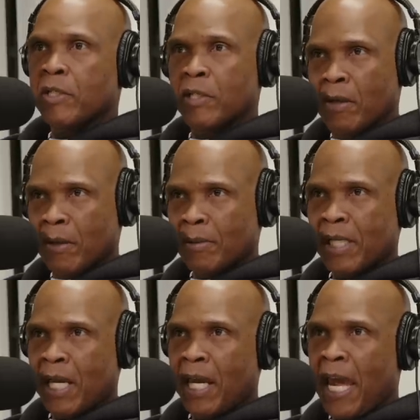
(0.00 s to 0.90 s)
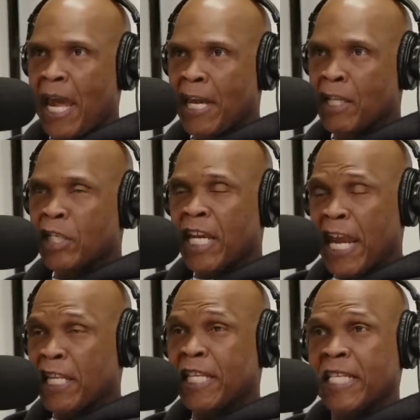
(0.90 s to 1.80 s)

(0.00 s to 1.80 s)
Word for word: You know what I'm saying? Oh, and oh, yeah. can,